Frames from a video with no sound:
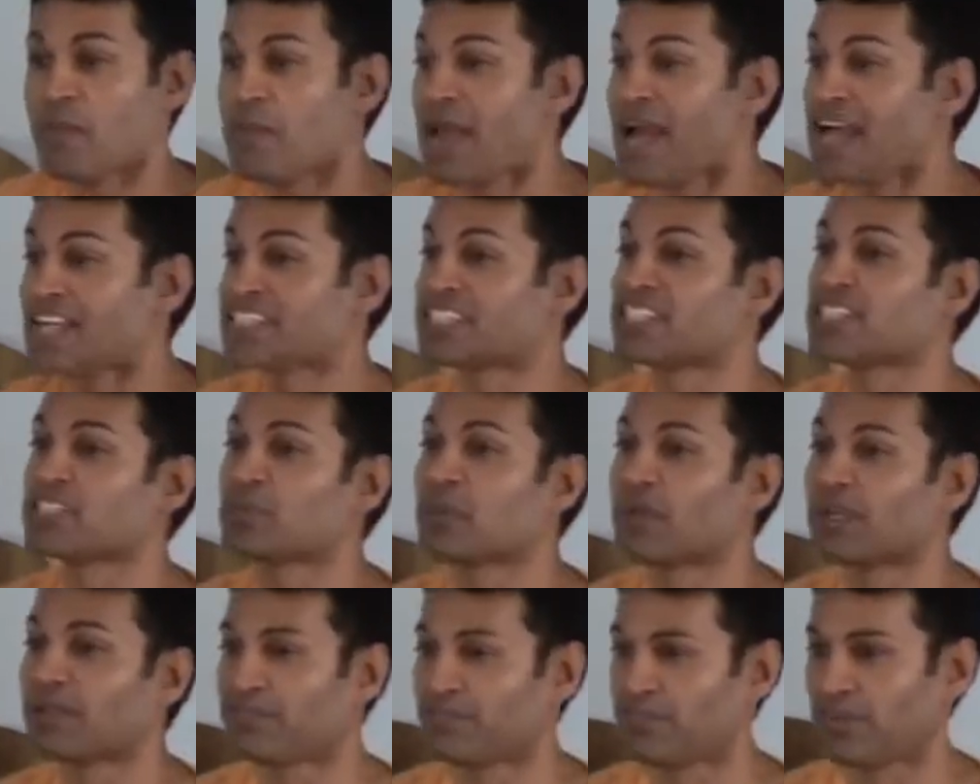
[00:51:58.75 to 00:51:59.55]
passes
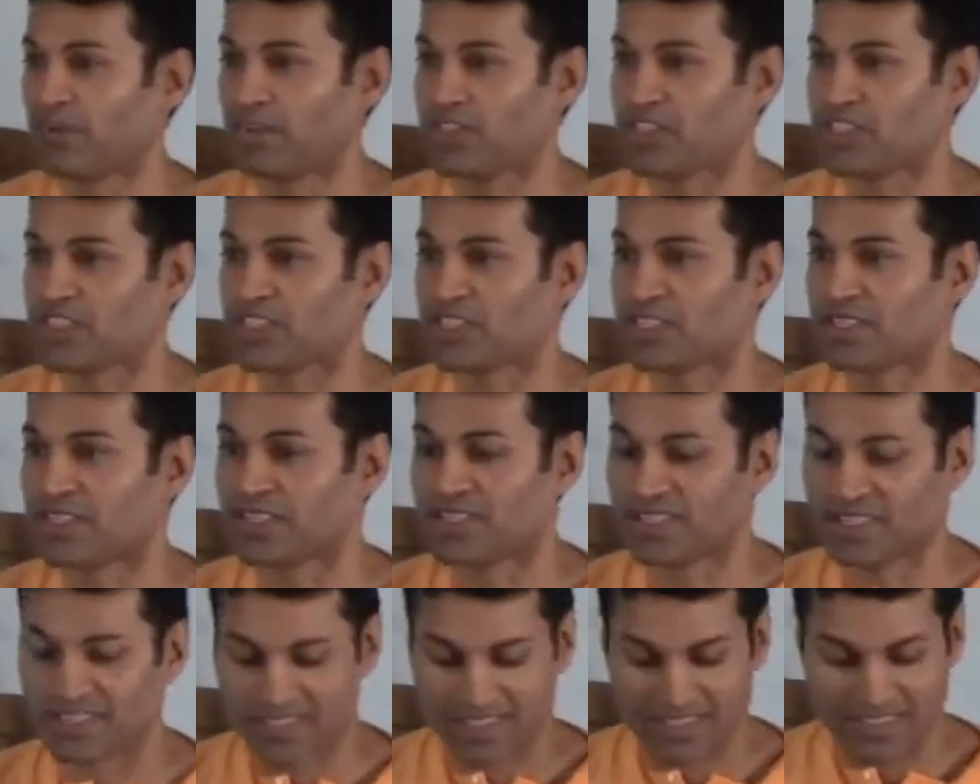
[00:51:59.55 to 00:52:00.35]
away first.
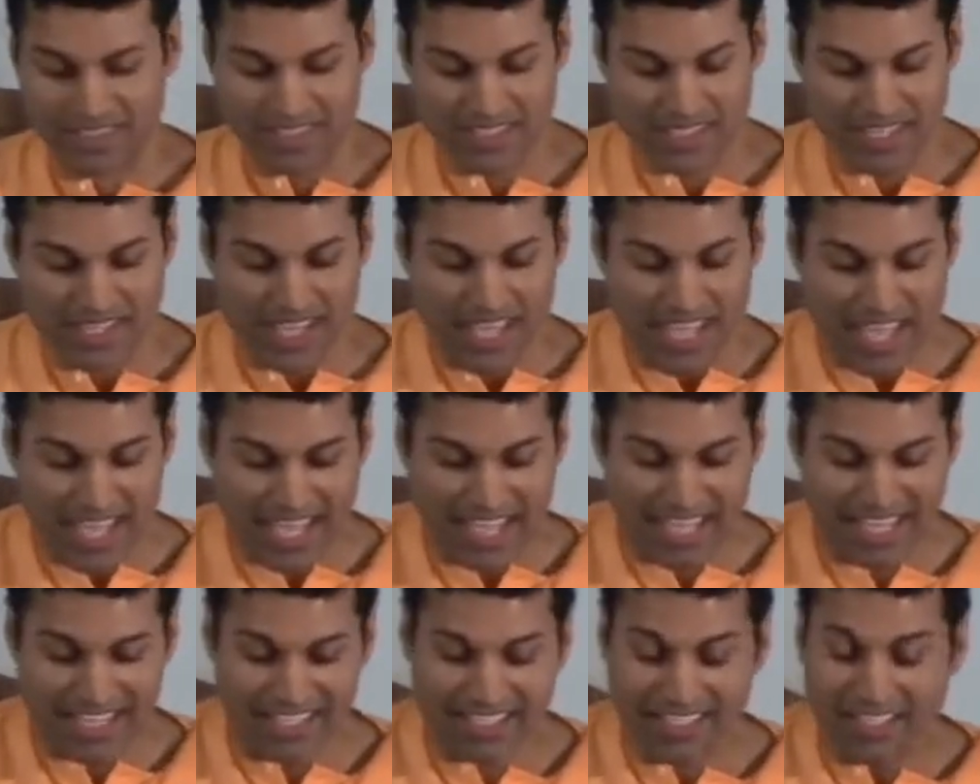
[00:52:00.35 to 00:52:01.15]

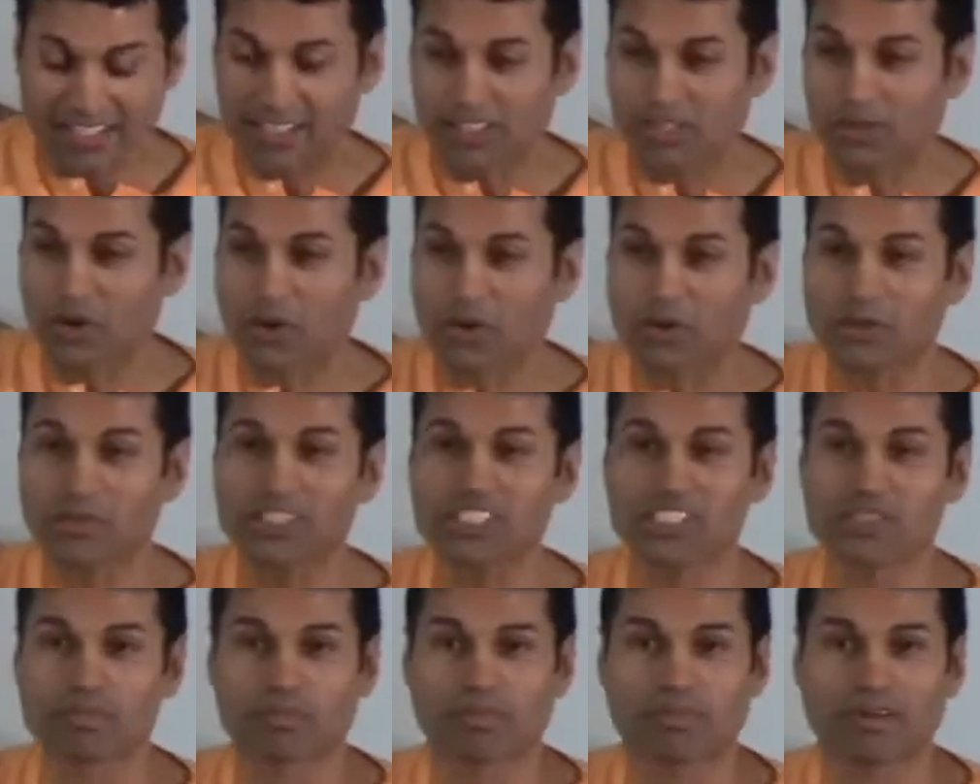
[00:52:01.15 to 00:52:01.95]
And the
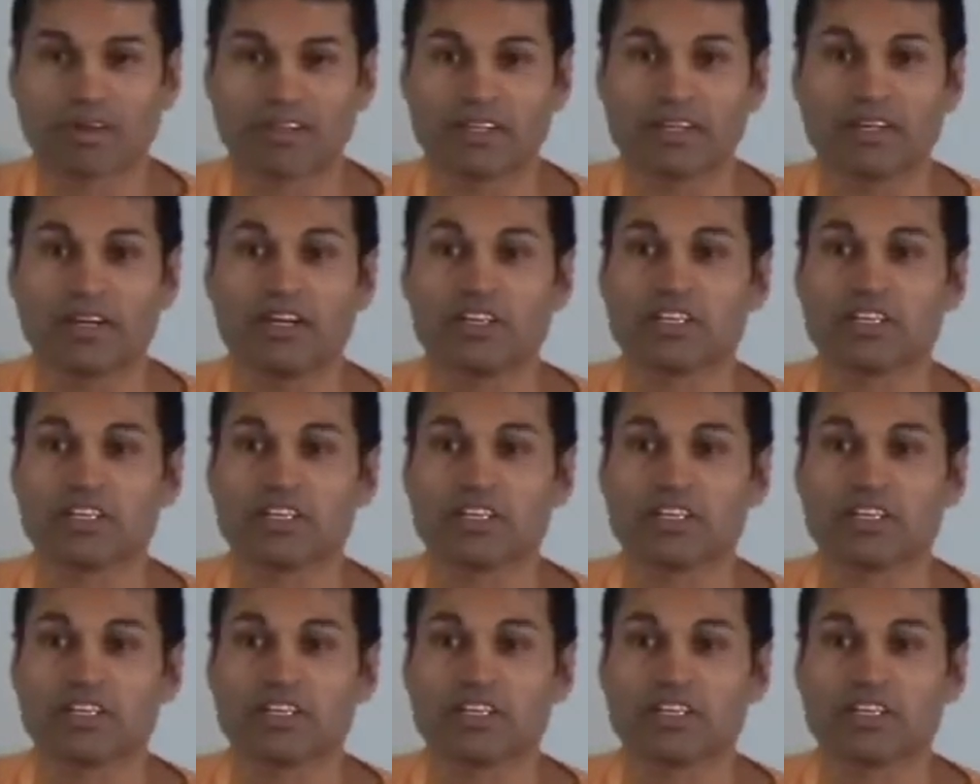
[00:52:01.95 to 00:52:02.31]
oldest brother,